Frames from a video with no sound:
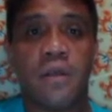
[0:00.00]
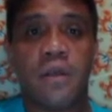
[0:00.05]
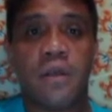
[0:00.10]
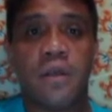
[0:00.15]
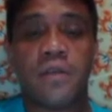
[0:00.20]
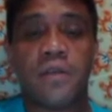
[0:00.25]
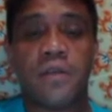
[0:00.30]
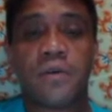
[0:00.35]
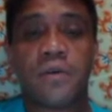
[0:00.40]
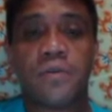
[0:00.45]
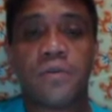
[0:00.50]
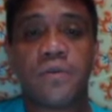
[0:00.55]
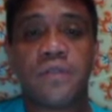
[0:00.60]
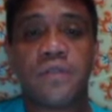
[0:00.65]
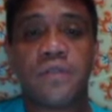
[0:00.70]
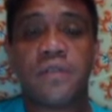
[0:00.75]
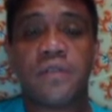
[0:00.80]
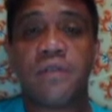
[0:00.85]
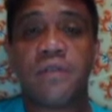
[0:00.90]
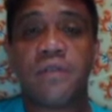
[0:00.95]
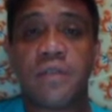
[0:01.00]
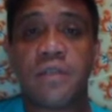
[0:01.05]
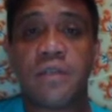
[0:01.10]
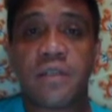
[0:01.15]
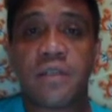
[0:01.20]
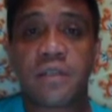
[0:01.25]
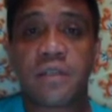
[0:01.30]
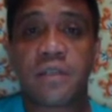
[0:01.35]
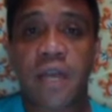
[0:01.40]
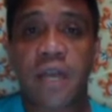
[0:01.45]
So considering
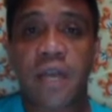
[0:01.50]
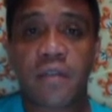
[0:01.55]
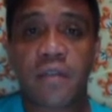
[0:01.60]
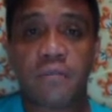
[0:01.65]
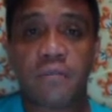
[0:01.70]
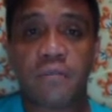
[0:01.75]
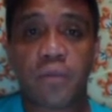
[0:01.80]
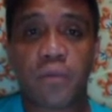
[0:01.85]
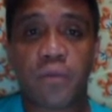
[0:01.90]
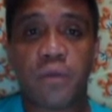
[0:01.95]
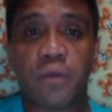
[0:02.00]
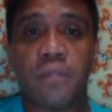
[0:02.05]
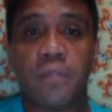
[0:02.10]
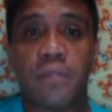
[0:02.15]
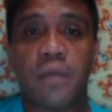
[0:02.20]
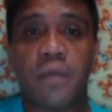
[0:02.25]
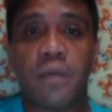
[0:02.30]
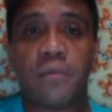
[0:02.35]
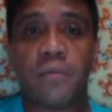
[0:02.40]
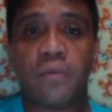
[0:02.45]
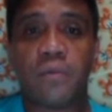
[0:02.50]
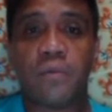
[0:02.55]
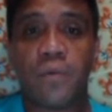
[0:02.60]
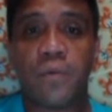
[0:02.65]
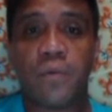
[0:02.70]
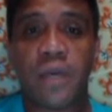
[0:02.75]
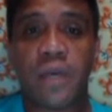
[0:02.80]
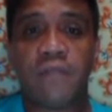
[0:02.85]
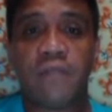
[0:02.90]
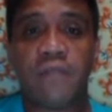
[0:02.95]
this kind of problem,
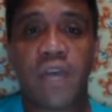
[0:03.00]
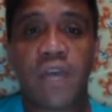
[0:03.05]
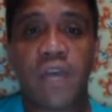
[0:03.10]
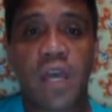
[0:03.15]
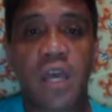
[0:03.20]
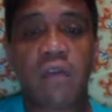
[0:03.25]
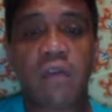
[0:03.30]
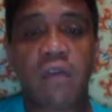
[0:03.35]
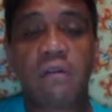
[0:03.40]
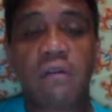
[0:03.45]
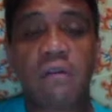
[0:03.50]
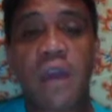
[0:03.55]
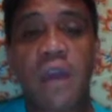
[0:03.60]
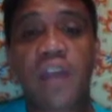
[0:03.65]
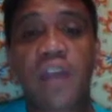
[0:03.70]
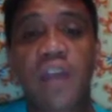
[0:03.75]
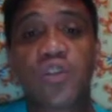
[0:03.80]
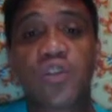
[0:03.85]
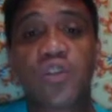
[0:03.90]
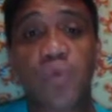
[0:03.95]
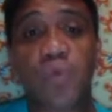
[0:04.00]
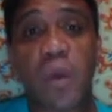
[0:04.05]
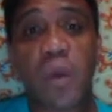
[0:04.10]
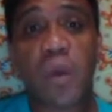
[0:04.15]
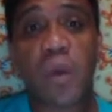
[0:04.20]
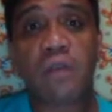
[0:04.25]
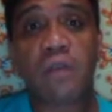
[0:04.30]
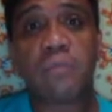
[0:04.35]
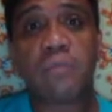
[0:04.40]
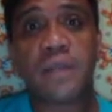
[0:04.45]
we have here x
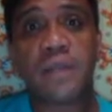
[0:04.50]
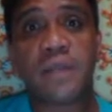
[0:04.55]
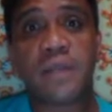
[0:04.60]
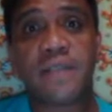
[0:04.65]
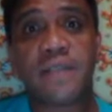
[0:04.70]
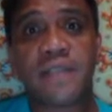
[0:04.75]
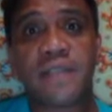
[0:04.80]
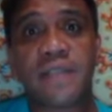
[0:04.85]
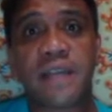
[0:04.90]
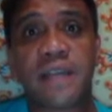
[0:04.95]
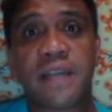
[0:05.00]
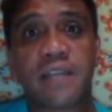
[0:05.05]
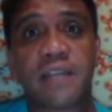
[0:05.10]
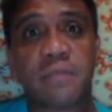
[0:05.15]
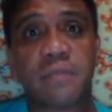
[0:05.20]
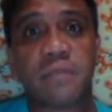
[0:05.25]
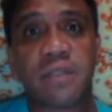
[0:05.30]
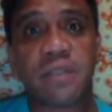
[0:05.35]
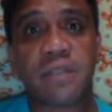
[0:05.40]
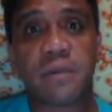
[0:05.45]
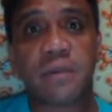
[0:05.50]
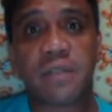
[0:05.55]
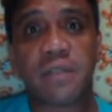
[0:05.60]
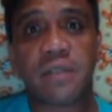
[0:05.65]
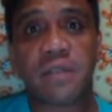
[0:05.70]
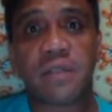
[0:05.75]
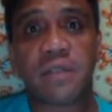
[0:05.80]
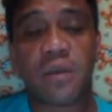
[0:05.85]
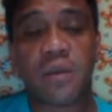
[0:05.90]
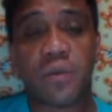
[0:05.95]
squared plus 6x plus 7
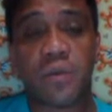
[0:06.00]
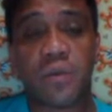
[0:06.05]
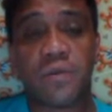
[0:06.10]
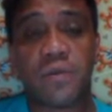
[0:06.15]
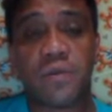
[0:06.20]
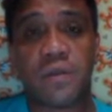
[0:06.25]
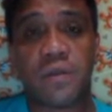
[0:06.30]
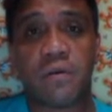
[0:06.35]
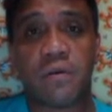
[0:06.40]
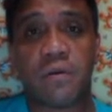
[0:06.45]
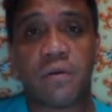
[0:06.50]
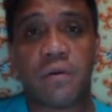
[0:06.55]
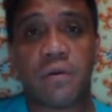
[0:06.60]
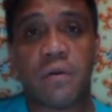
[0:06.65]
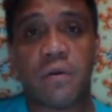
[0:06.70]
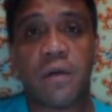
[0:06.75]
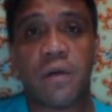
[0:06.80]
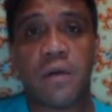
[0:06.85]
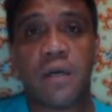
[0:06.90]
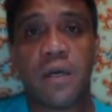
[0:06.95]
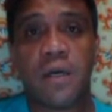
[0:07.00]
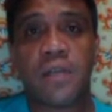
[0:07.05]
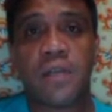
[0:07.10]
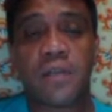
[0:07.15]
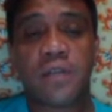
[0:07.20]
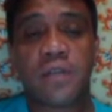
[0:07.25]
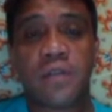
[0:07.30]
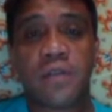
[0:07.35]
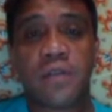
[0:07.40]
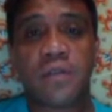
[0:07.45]
is equal to 0.
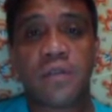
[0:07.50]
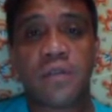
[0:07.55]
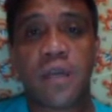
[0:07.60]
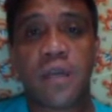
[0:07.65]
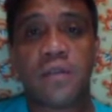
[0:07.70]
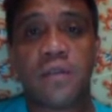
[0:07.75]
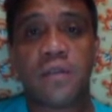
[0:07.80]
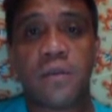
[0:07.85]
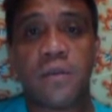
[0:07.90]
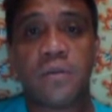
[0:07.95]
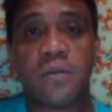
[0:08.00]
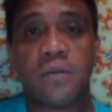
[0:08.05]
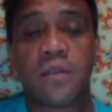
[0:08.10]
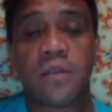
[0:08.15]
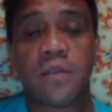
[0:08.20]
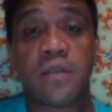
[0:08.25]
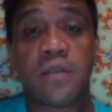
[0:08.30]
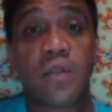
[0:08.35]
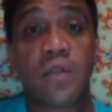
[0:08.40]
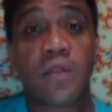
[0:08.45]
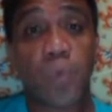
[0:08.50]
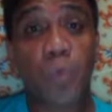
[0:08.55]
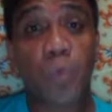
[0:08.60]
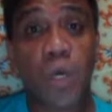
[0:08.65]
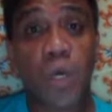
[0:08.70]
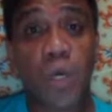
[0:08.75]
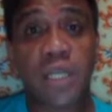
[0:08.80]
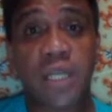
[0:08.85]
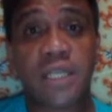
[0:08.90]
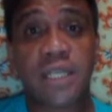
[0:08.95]
Try to take note that that
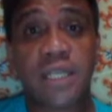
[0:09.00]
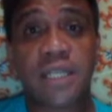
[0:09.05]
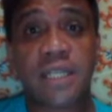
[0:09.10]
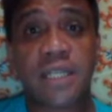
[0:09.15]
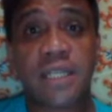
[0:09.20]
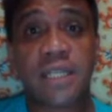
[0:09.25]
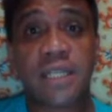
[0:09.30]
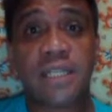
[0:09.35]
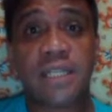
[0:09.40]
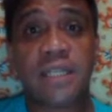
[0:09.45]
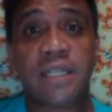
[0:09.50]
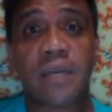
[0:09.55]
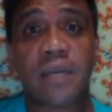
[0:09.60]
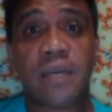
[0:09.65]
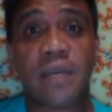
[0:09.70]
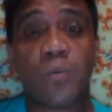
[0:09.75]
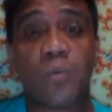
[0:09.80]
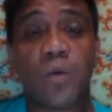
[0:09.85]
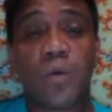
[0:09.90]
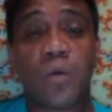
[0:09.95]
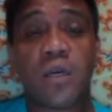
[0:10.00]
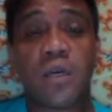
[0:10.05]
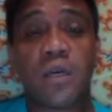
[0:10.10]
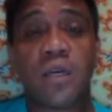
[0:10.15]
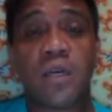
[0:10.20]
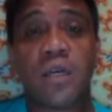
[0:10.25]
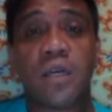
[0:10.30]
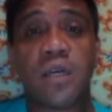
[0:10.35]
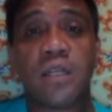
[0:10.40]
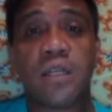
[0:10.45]
1 is not the same way,
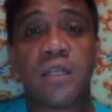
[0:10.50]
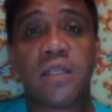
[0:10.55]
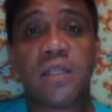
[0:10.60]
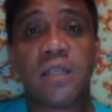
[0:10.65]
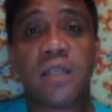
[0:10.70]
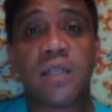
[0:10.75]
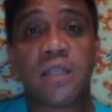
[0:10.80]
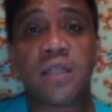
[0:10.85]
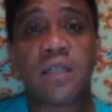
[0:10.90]
is not